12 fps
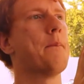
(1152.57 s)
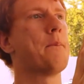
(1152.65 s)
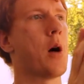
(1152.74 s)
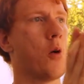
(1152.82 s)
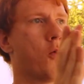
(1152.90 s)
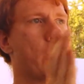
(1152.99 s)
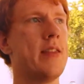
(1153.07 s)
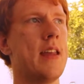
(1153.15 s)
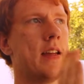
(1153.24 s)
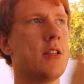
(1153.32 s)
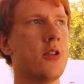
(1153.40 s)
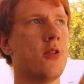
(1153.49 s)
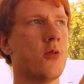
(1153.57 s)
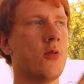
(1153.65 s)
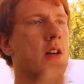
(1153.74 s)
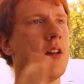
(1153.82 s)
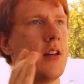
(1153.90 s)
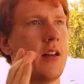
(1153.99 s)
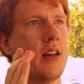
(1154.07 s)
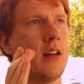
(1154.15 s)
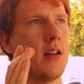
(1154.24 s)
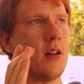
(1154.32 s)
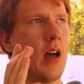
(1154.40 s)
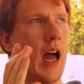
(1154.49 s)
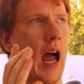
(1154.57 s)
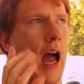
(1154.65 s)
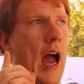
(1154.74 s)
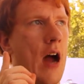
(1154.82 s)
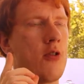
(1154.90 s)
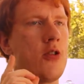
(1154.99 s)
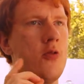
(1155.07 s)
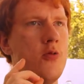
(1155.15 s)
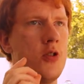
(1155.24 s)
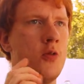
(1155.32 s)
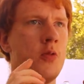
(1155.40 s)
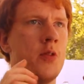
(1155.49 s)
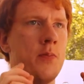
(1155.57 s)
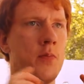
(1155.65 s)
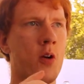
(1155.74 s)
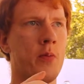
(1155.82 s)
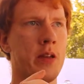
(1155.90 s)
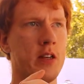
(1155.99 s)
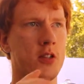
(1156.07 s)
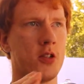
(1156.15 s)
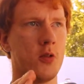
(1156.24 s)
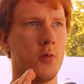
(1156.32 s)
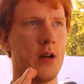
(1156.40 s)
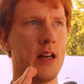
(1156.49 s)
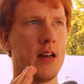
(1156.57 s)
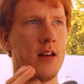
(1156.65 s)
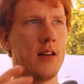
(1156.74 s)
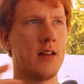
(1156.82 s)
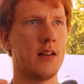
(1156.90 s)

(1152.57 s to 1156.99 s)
But when they do, how do you do the moment when,